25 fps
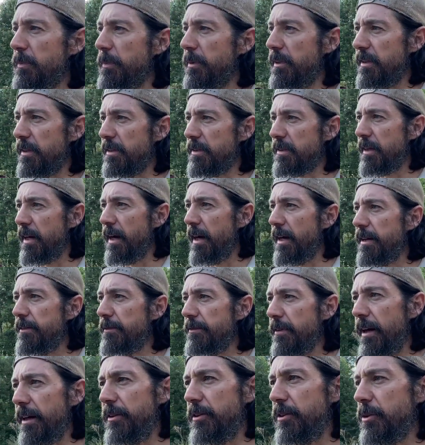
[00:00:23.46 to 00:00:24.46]
but it's kind
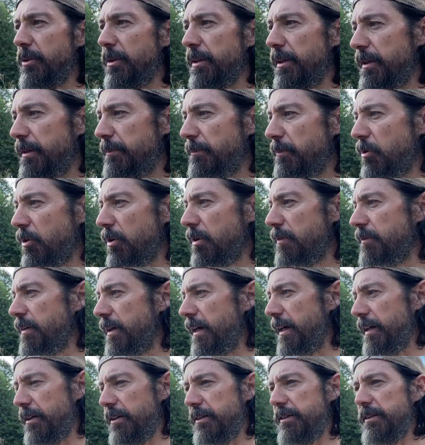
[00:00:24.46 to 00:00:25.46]
of, I do it more of a,
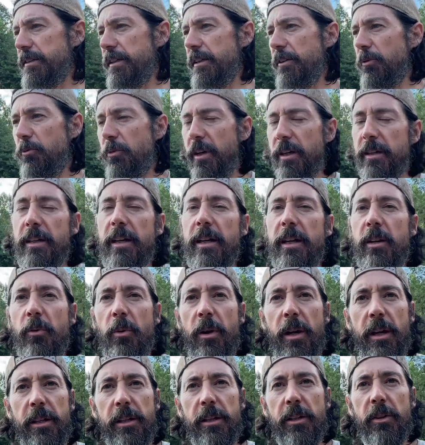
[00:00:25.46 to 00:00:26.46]
I say a redneck
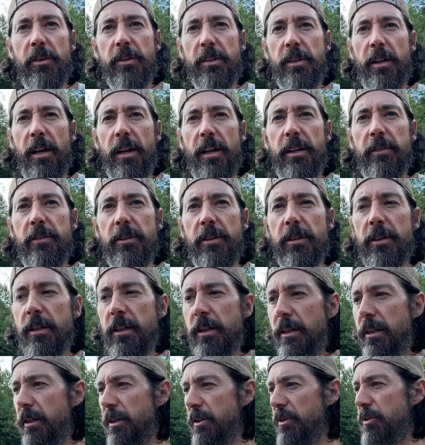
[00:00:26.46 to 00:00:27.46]
way. You know, it's kind of a
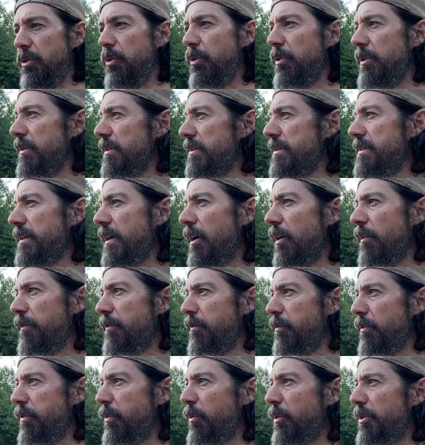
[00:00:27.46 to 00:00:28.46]
do it
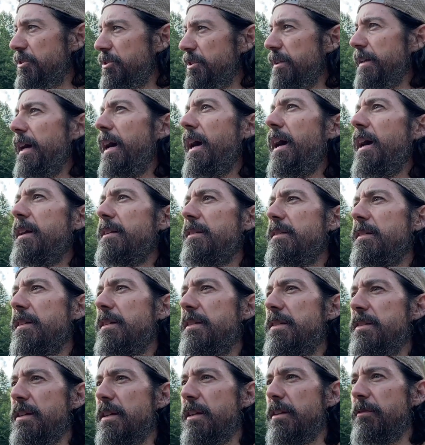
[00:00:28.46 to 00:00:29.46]
yourself with what you got
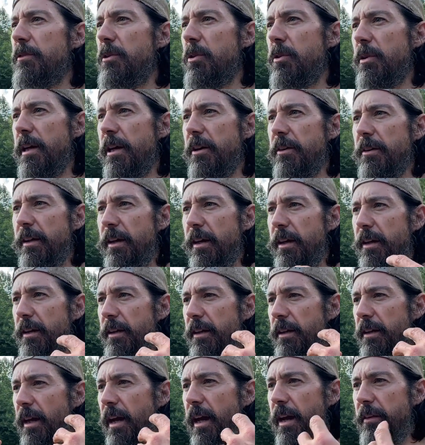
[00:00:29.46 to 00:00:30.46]
instead of going out and
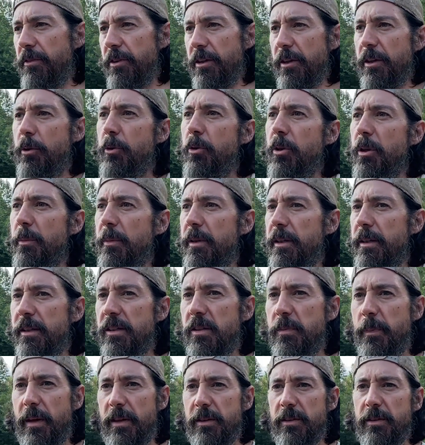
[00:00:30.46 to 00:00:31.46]
getting heavy equipment,
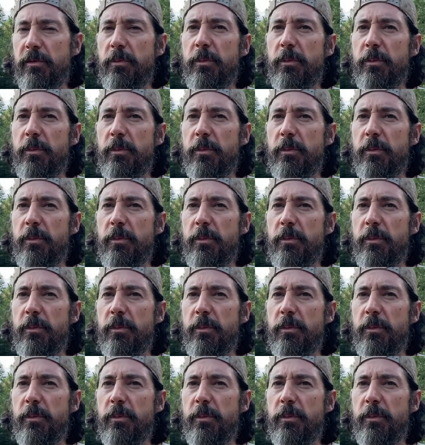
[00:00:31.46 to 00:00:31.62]
expensive